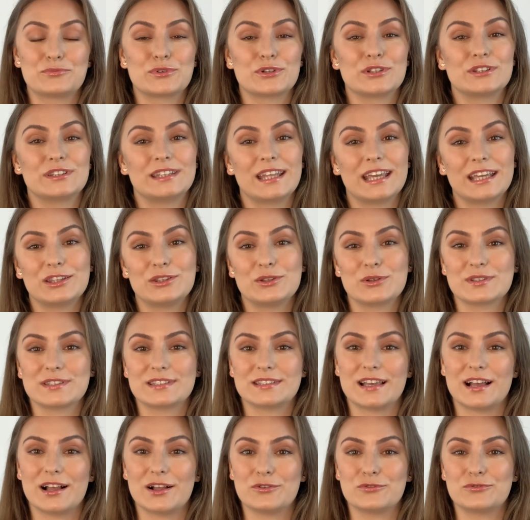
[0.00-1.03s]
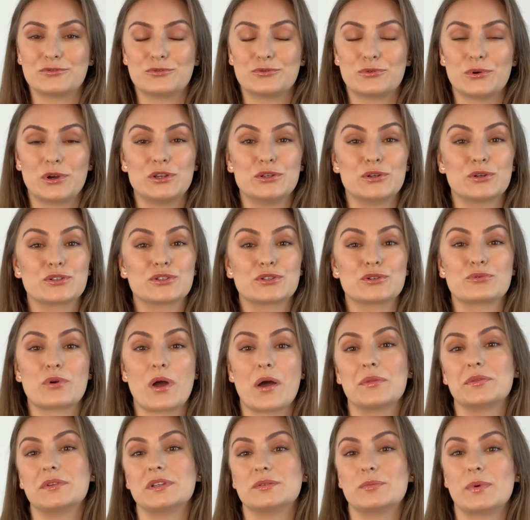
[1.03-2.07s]
protect yourself when you're
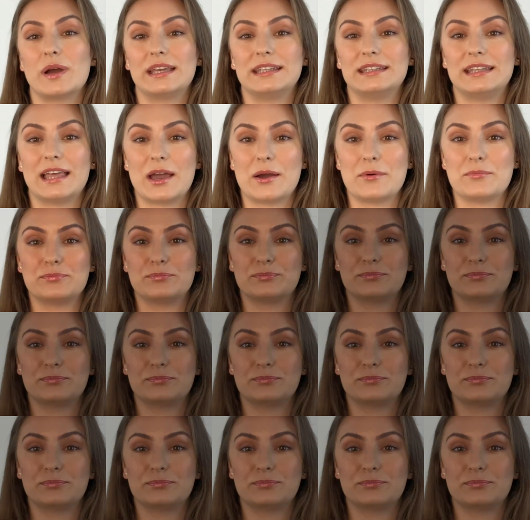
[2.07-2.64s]
surrounded by them.